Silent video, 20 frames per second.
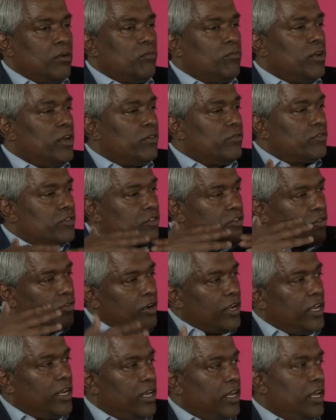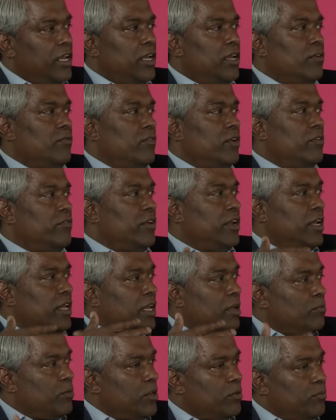we have training, we have
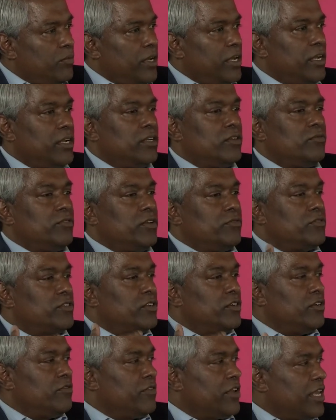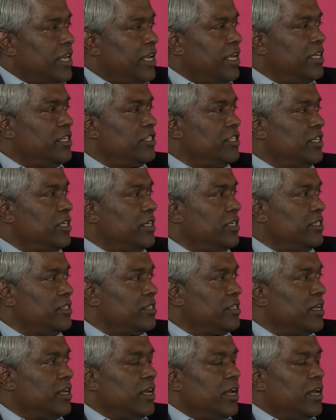enablement, we have certifications.